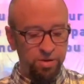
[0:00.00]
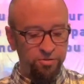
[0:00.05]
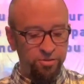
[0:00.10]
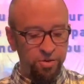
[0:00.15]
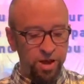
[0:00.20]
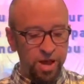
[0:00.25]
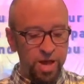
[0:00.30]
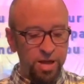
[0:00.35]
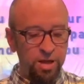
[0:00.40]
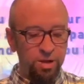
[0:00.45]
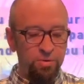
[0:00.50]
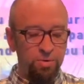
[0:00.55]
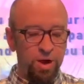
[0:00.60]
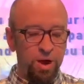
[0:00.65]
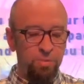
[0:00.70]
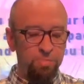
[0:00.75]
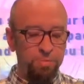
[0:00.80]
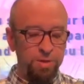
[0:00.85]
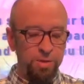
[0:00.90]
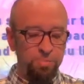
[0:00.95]
If you're hanging
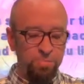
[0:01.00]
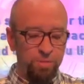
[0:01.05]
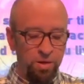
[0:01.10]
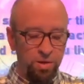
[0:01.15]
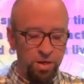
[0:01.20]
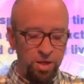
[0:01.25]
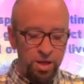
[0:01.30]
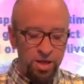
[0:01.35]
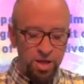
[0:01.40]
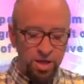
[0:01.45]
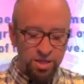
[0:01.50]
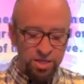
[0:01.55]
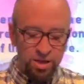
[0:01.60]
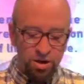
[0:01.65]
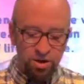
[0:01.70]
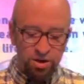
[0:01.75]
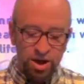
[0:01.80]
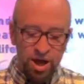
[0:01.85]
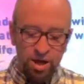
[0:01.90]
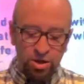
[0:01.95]
around people that
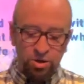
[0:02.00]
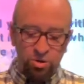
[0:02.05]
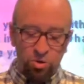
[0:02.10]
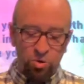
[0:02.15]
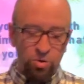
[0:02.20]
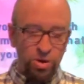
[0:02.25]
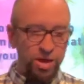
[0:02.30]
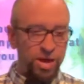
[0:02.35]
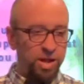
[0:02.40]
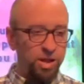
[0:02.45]
are not going